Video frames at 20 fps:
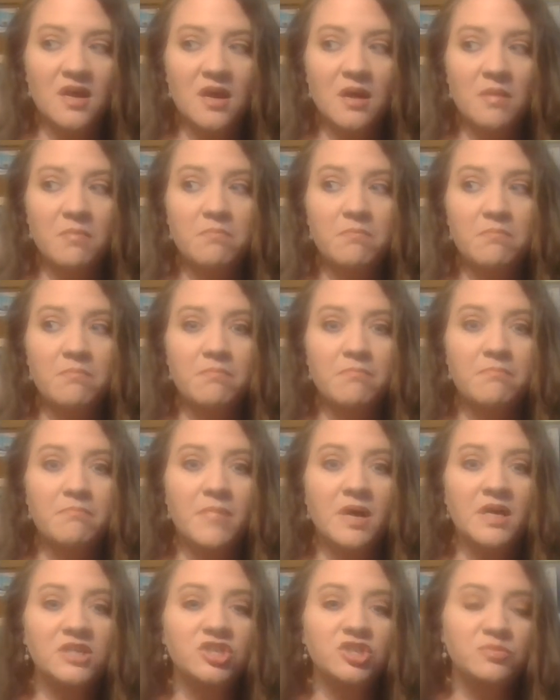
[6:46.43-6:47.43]

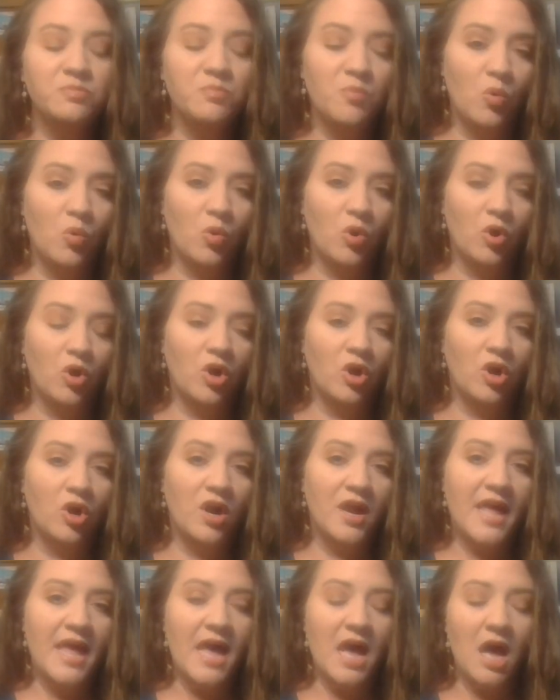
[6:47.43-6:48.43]
much
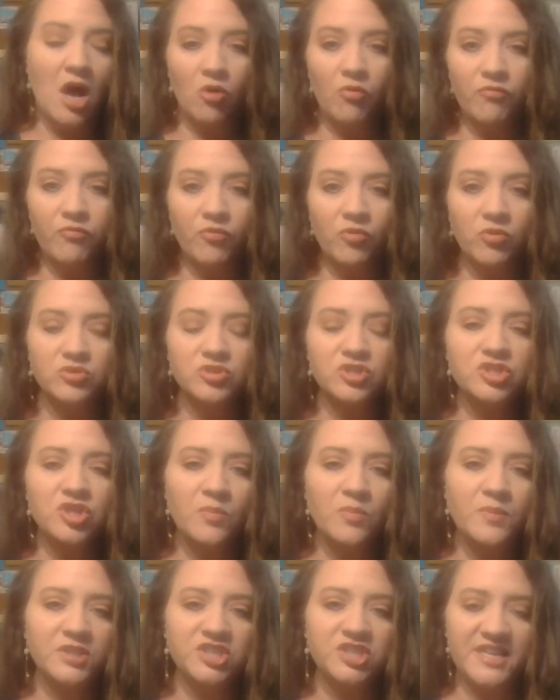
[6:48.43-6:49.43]
more helpful,
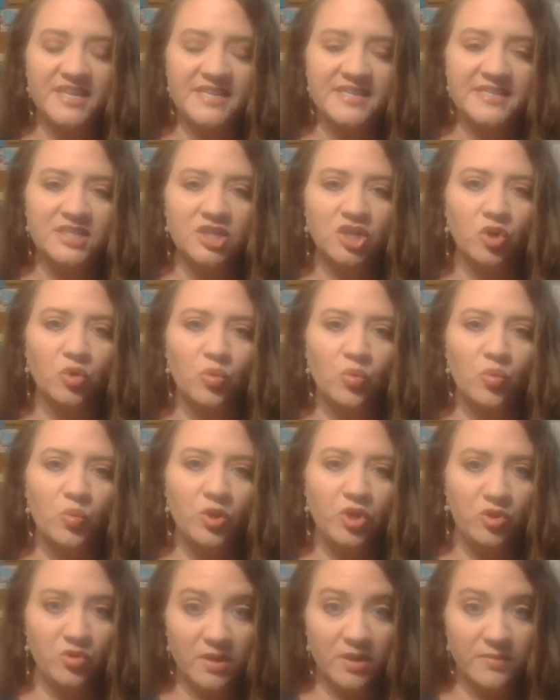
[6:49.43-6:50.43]
so much easier
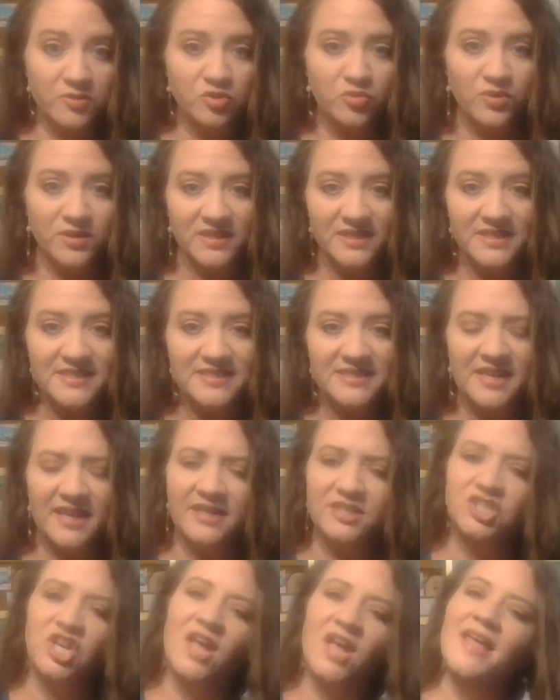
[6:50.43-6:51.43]
when you come to the release
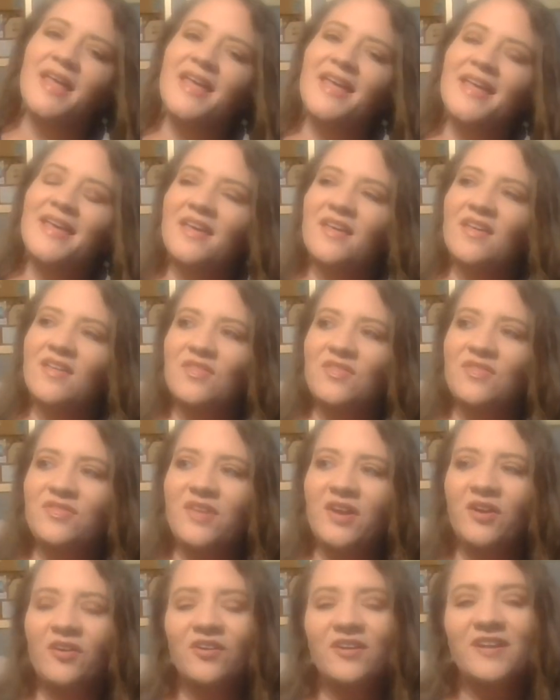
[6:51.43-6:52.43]
stage.
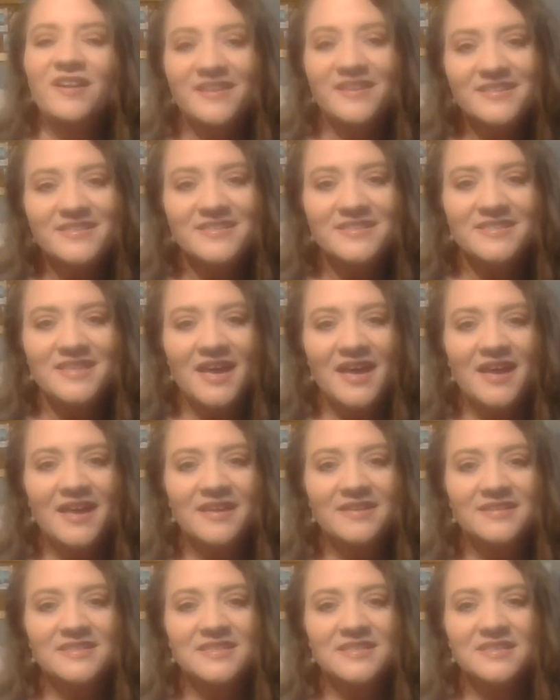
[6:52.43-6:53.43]
There is
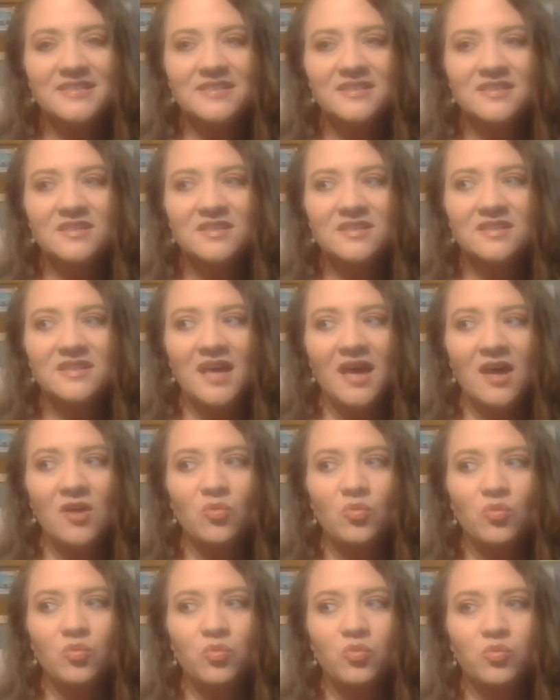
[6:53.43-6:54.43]
that that
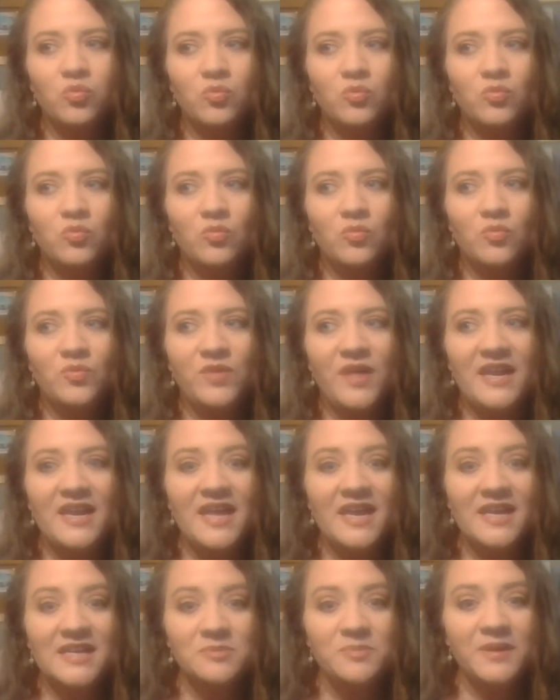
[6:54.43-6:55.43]

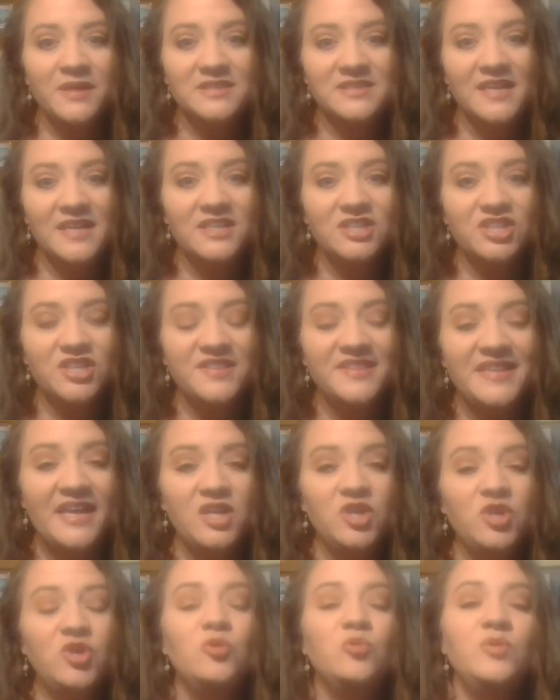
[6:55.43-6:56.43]
expectation that
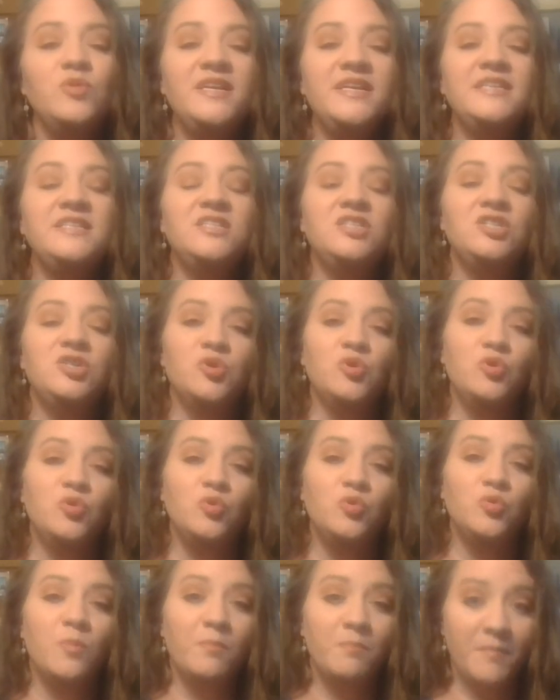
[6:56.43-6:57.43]
you need
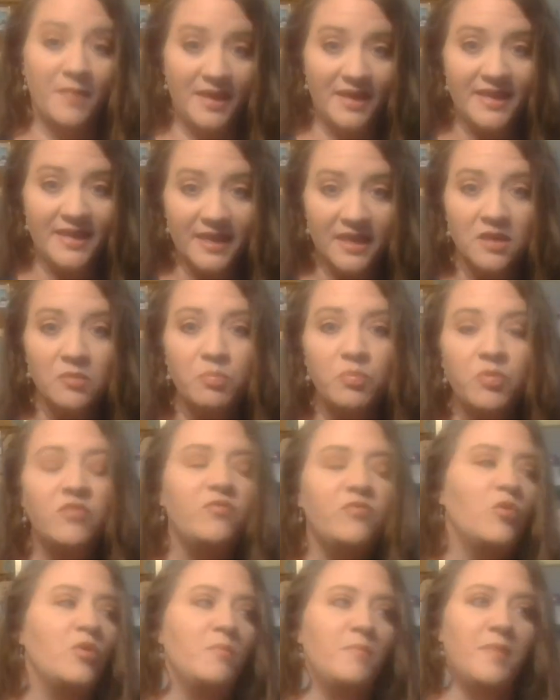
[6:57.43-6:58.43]
to make it
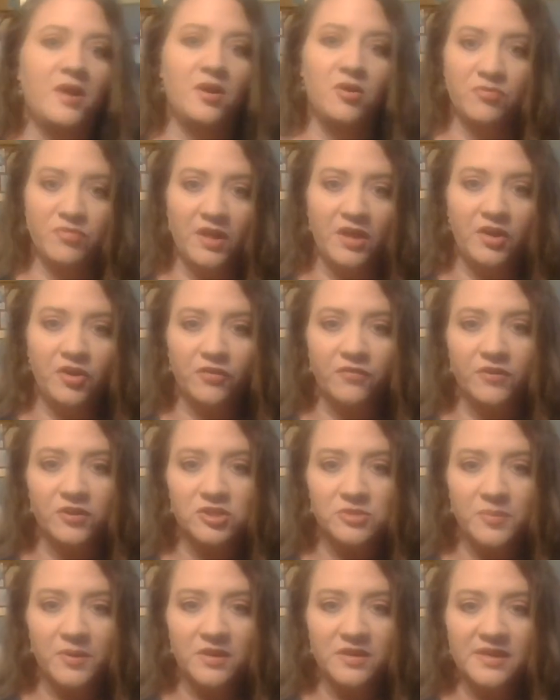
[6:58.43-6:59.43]
perform better than your
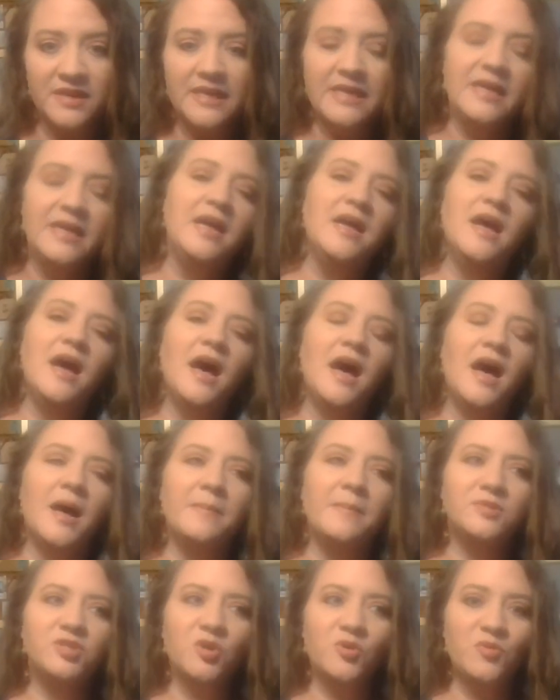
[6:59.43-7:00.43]
first book.
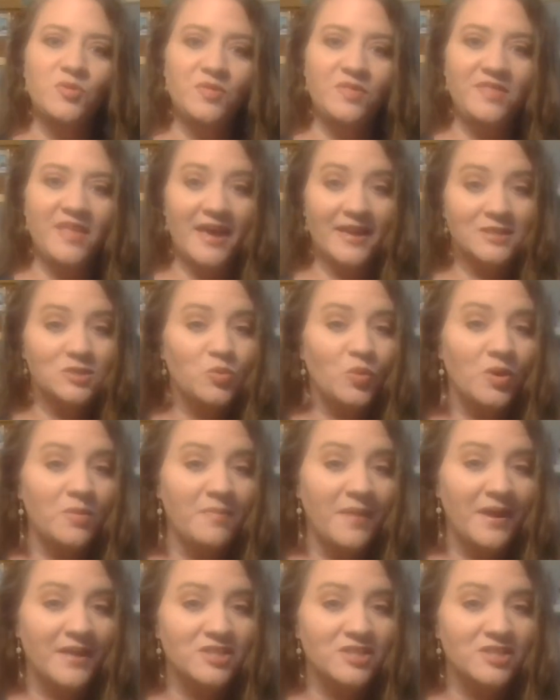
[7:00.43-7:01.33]
So that's where my